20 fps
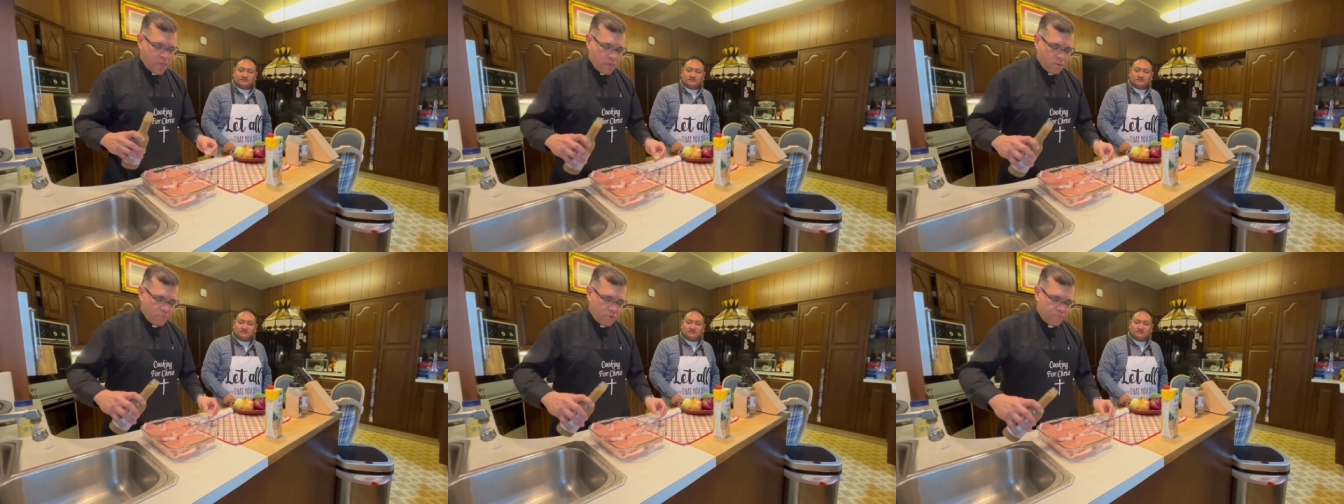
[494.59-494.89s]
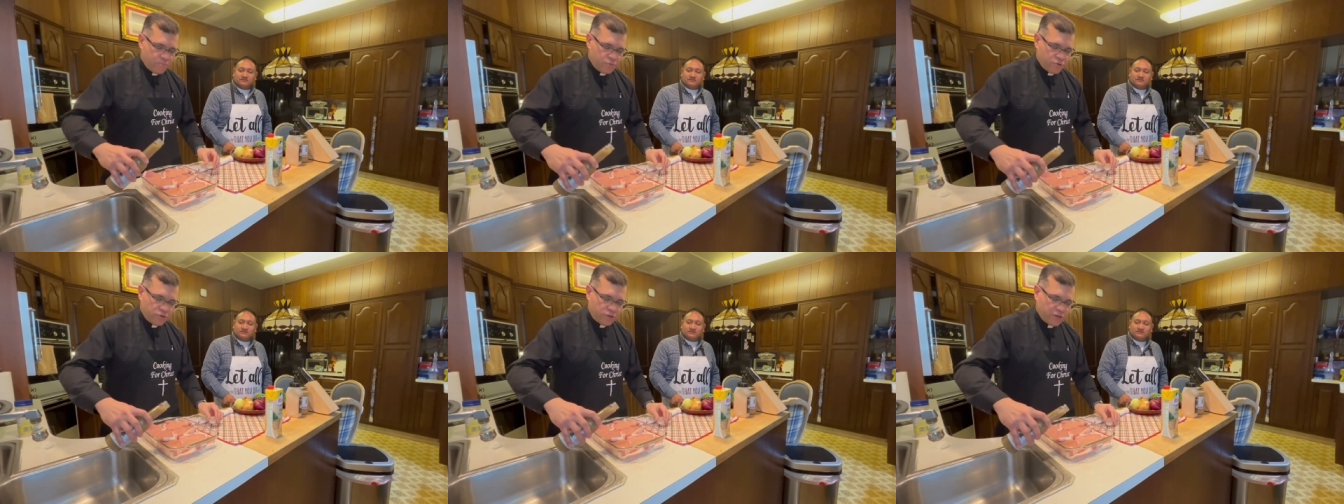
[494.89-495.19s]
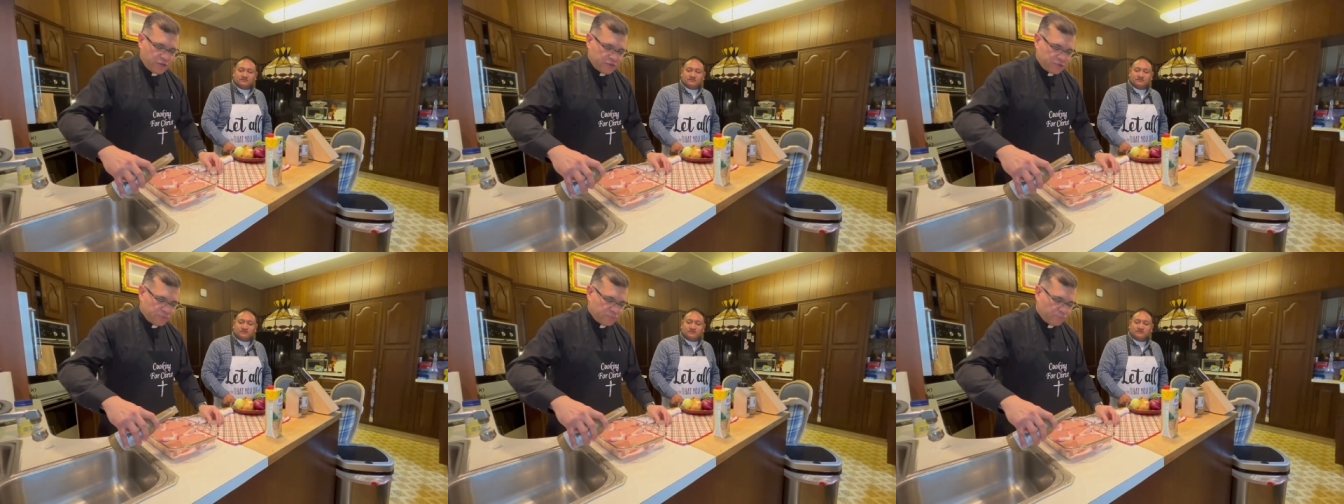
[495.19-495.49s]
we put
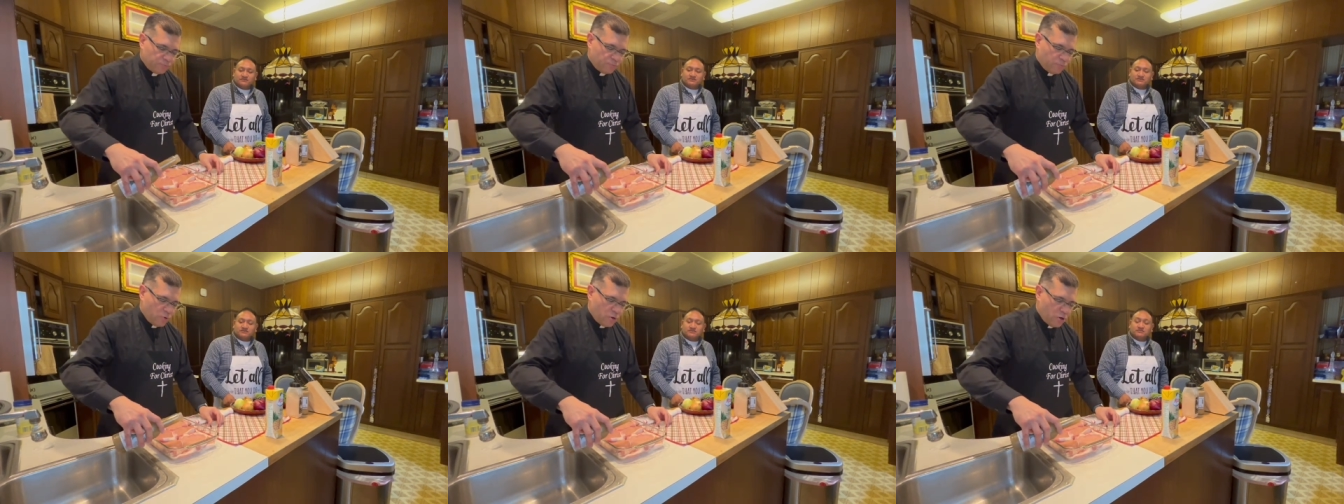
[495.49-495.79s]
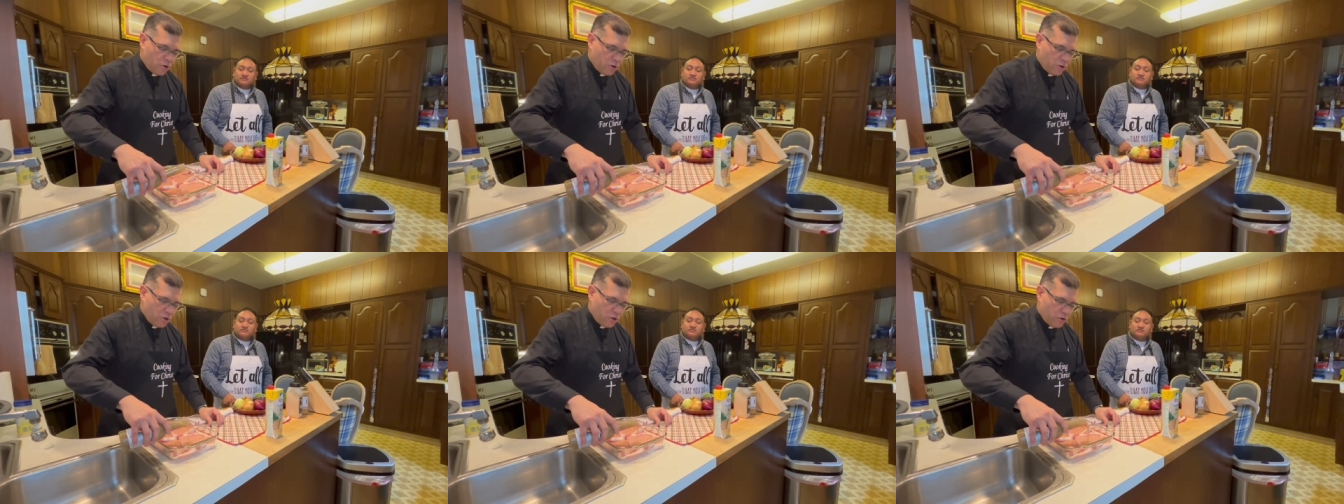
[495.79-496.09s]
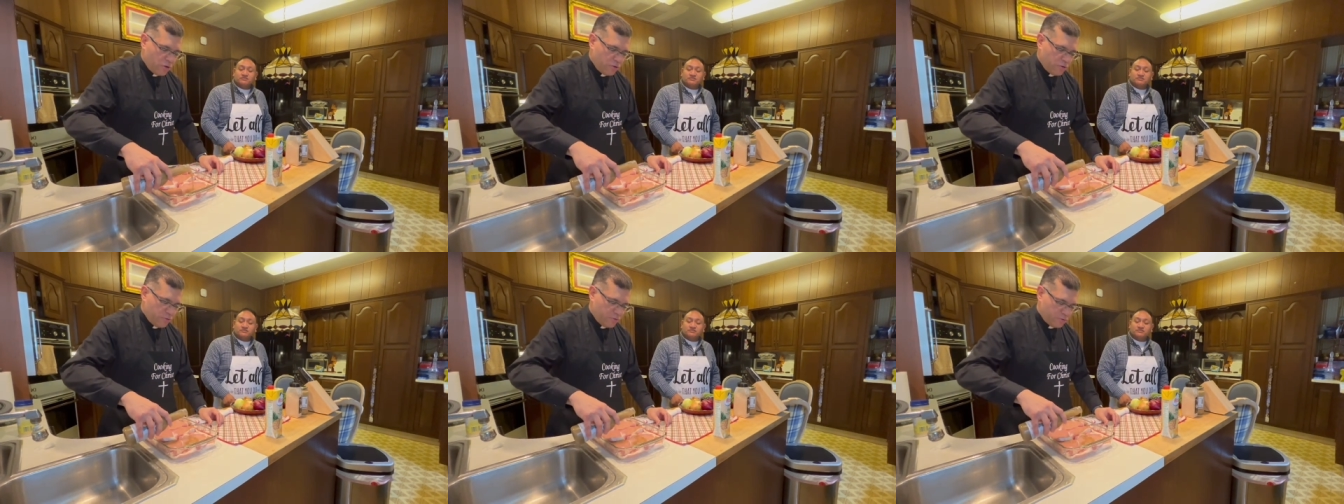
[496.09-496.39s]
this
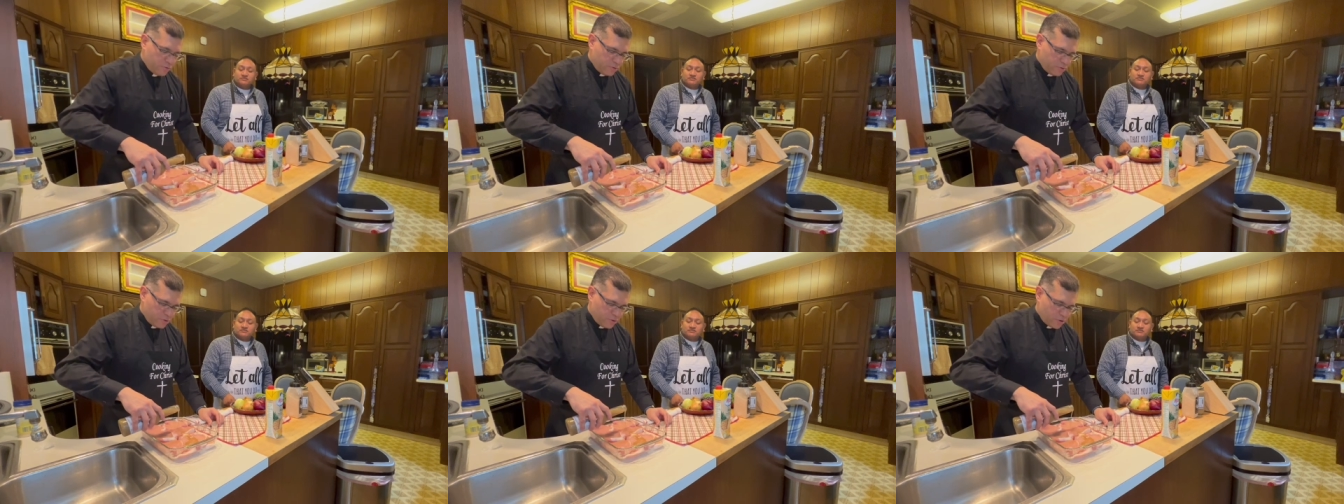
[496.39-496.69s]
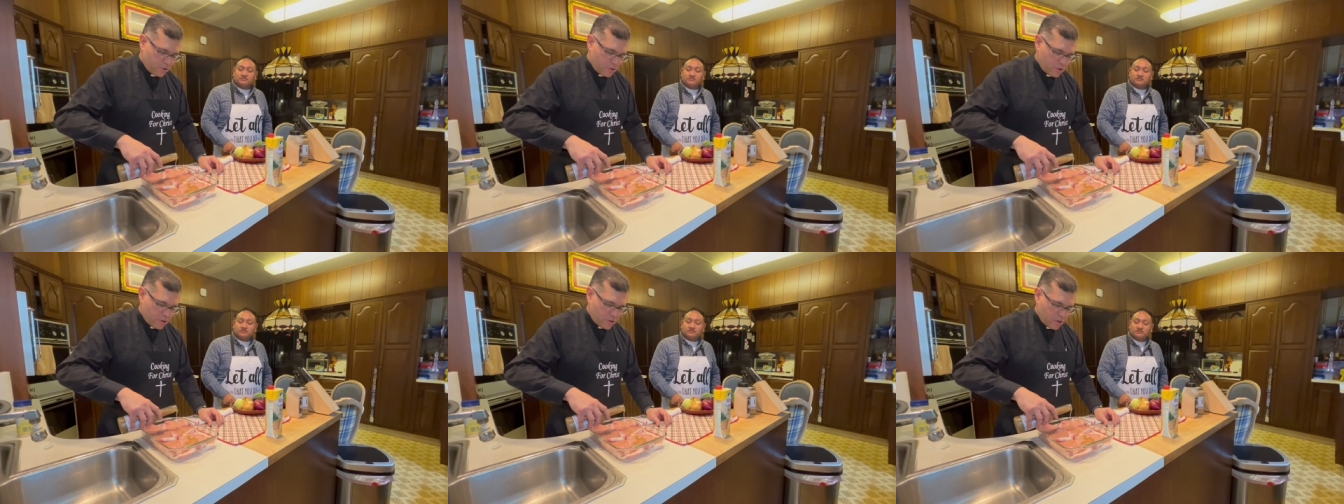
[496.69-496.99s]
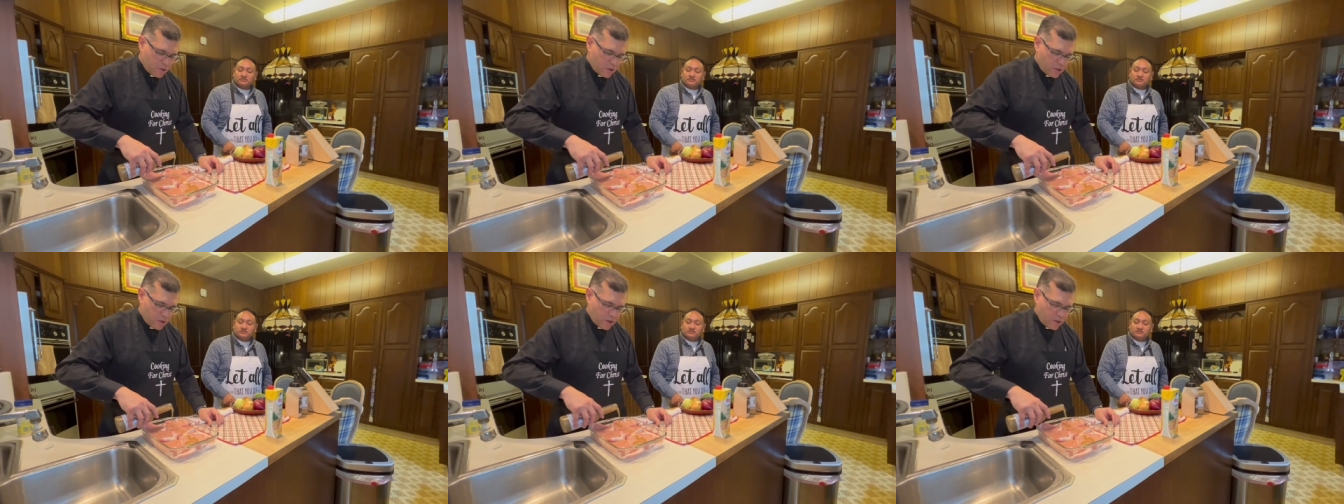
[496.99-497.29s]
mojo
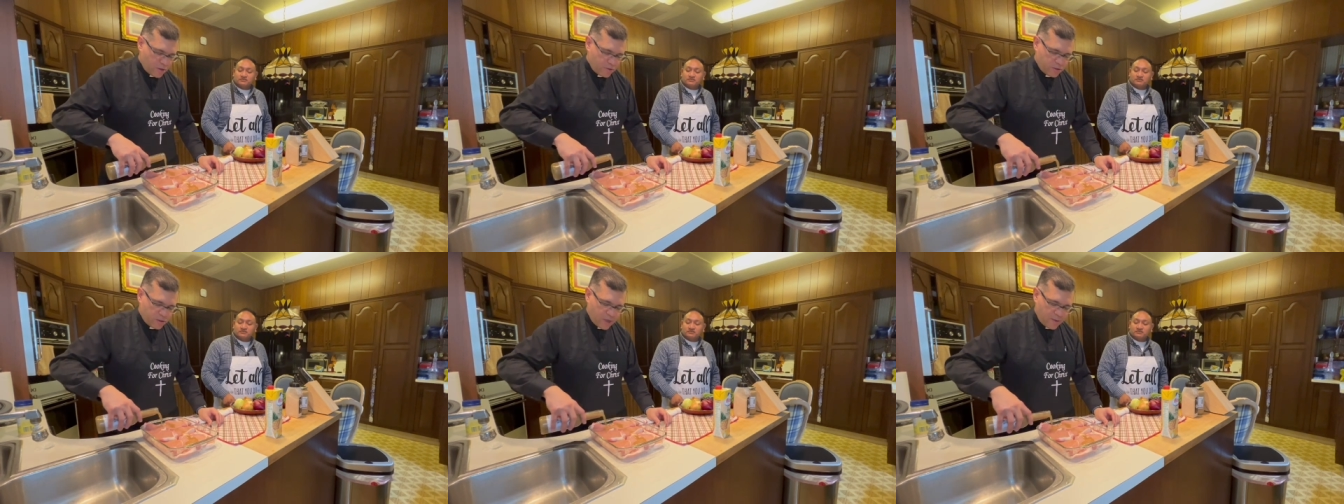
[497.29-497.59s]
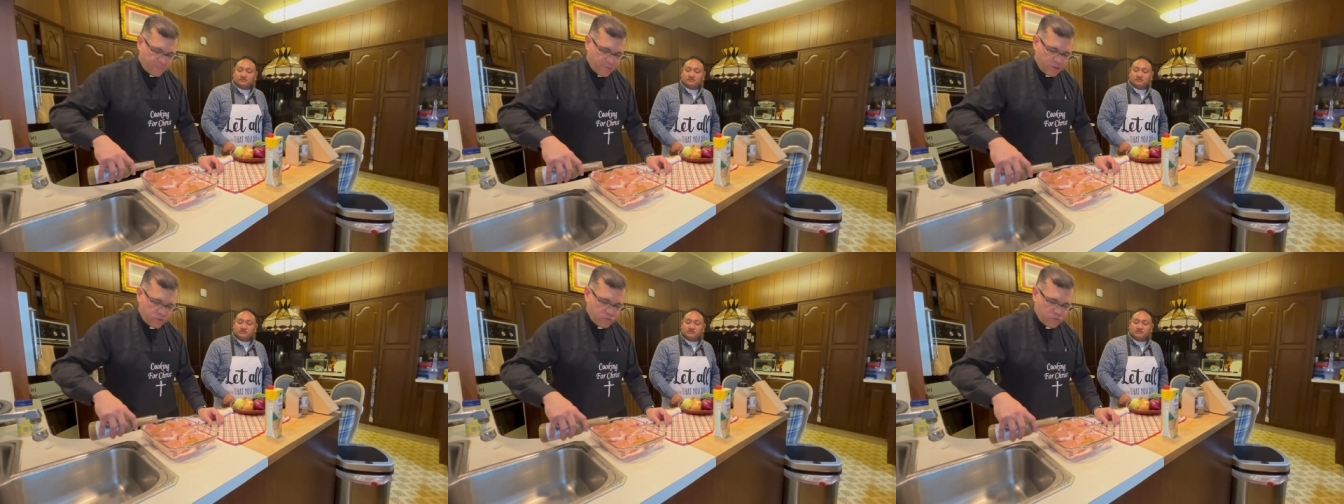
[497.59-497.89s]
on top of